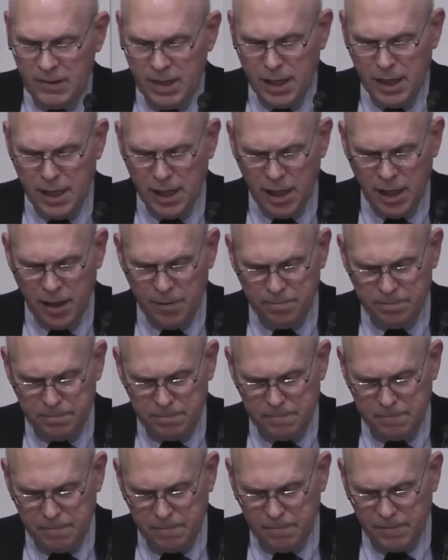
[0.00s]
um,
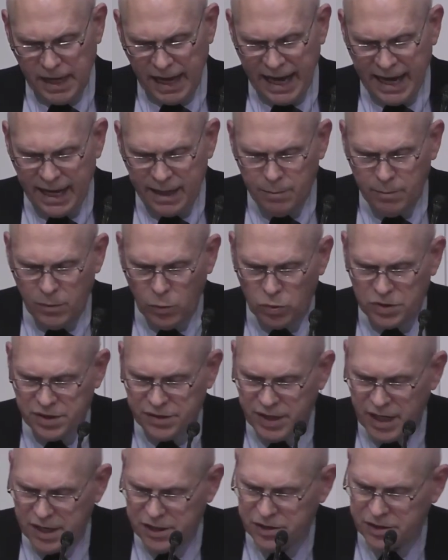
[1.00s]
Adam was
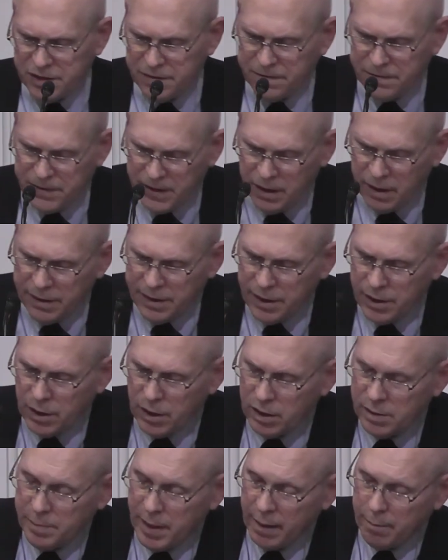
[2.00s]
thus to fill the
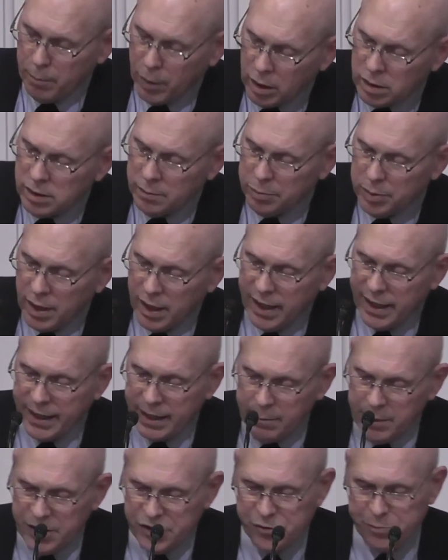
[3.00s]
earth by multiplying
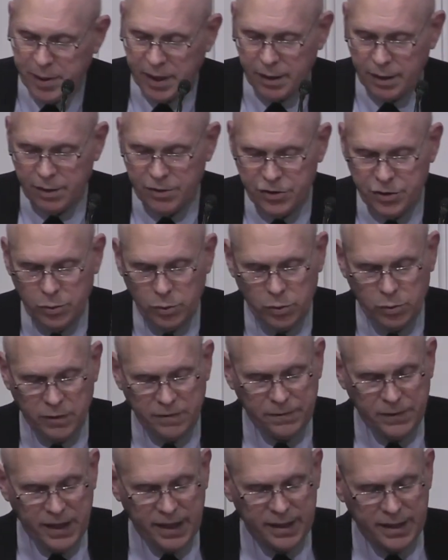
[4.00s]
image bearers who would
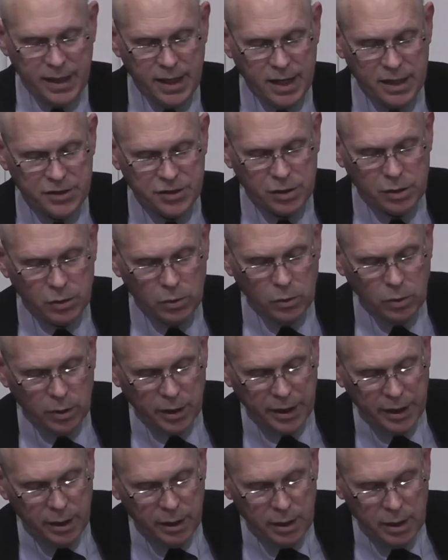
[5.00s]
reflect God's
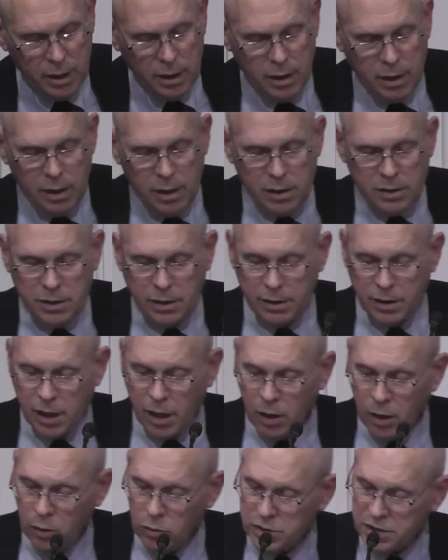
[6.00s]
glory so the
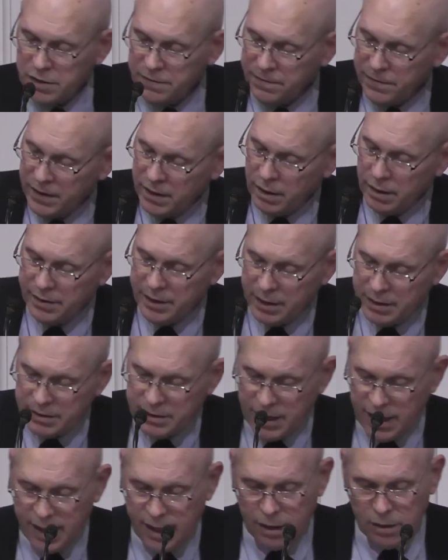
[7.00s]
goal was to fill the
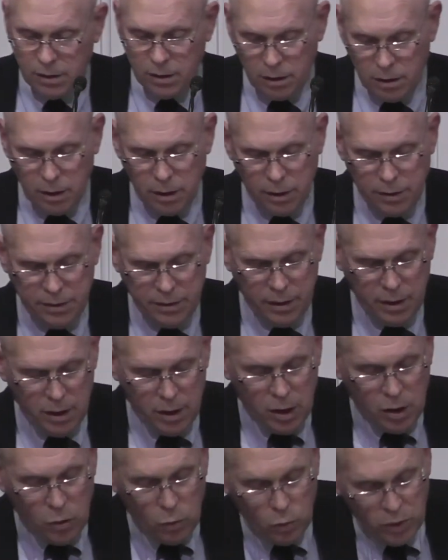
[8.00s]
entire earth
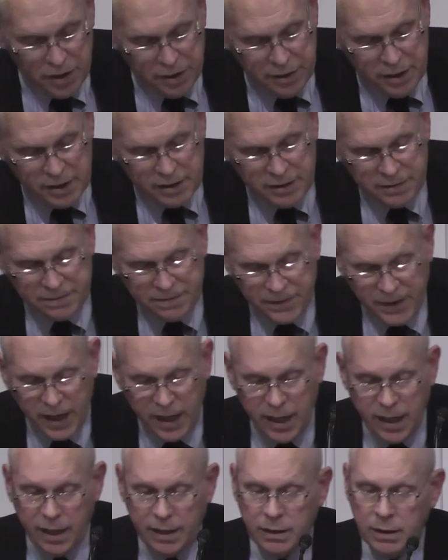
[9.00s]
with
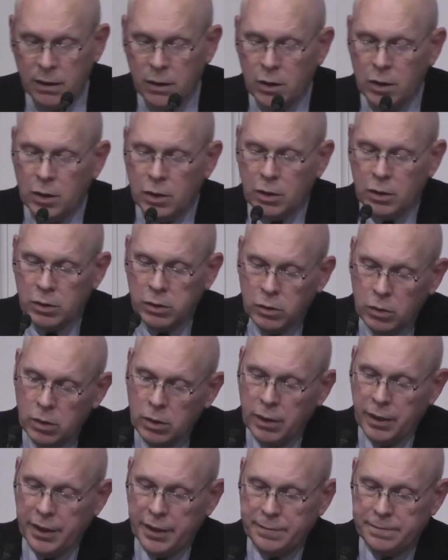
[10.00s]
divine
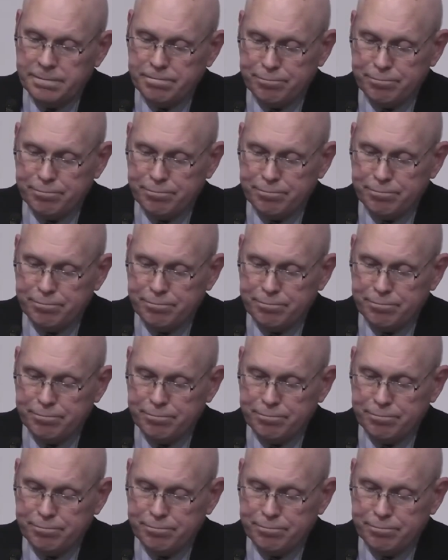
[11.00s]
glory.